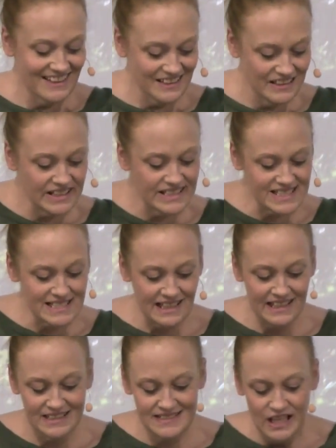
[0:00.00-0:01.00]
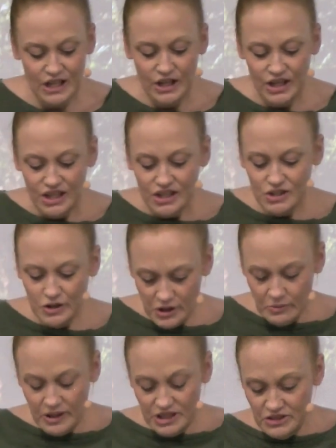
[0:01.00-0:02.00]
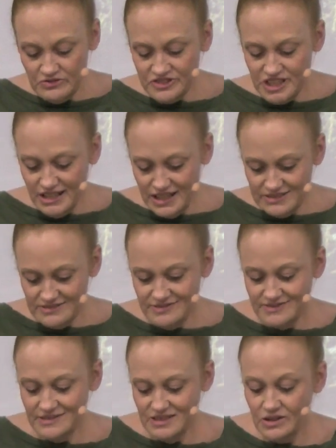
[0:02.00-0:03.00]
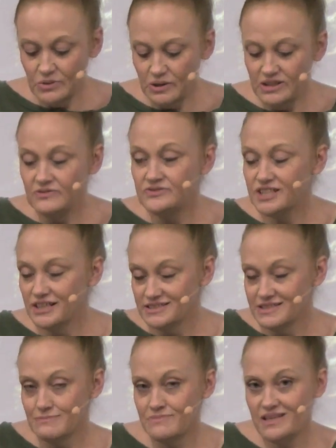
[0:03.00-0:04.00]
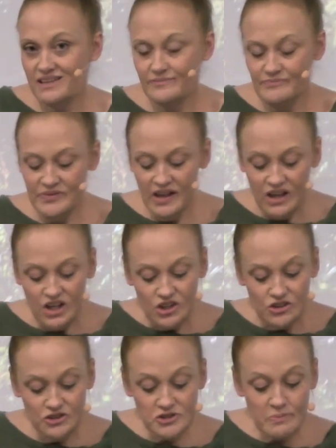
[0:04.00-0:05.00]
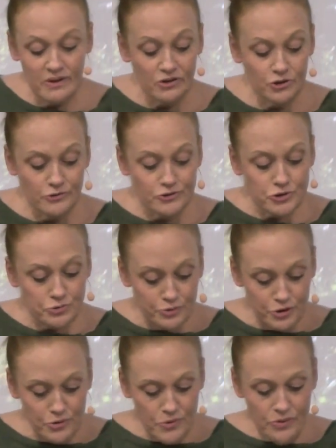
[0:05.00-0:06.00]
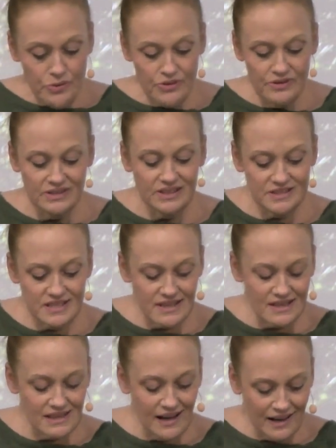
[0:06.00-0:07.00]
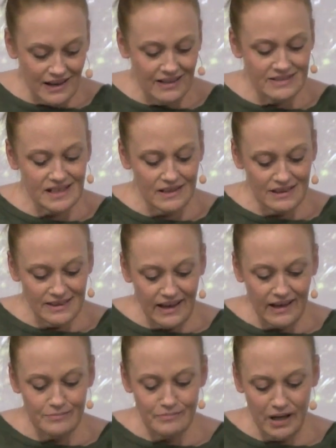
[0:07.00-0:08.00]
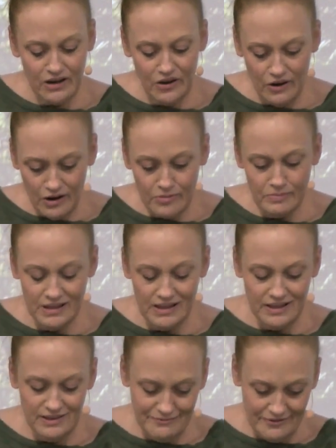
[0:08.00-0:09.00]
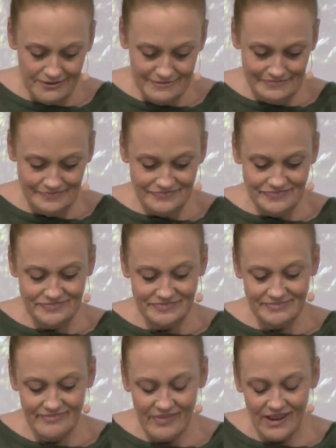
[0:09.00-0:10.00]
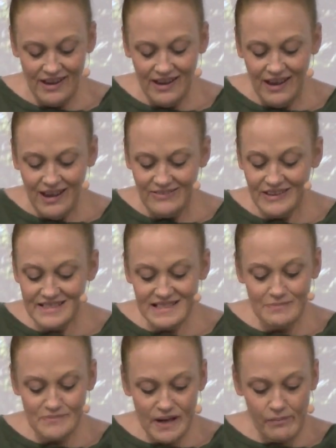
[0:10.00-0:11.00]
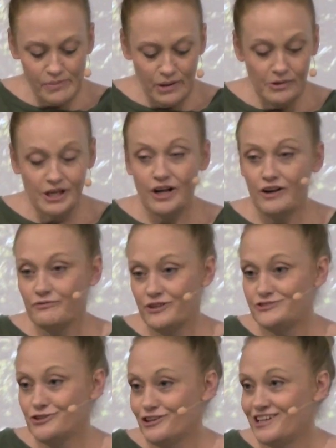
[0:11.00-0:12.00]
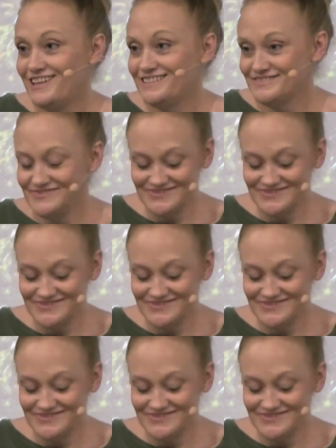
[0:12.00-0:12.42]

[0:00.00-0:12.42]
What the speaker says: And it says, "Look what you've done. Look what you've done to me. You spoke your truth into the lies I've let my heart believe." And that sums up my recovery journey.